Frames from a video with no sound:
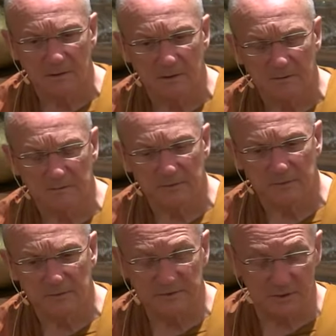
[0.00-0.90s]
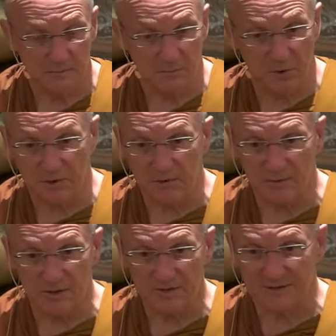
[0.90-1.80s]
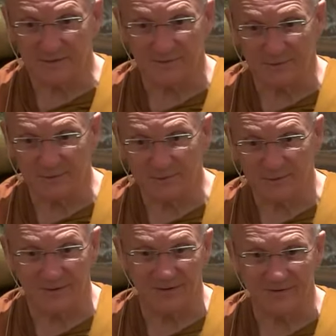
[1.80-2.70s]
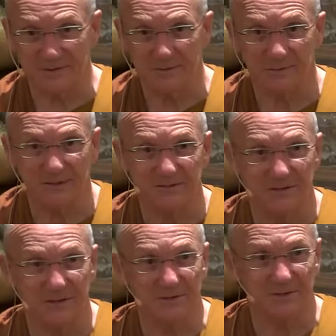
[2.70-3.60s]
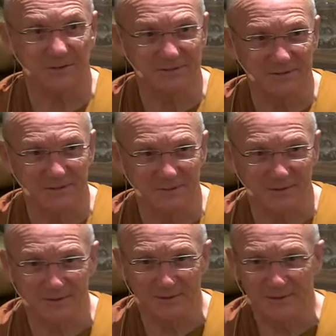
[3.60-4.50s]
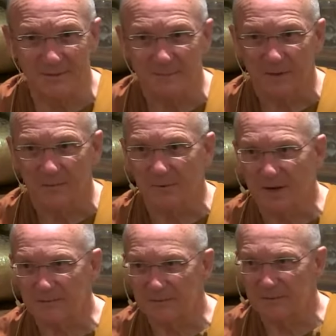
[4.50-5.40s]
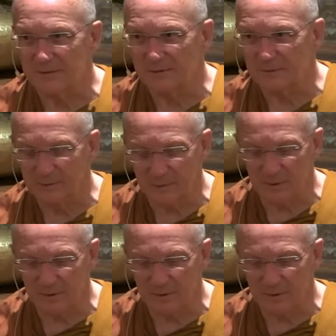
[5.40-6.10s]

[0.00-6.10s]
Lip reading: of dukkha. That's an interesting one. Rather than going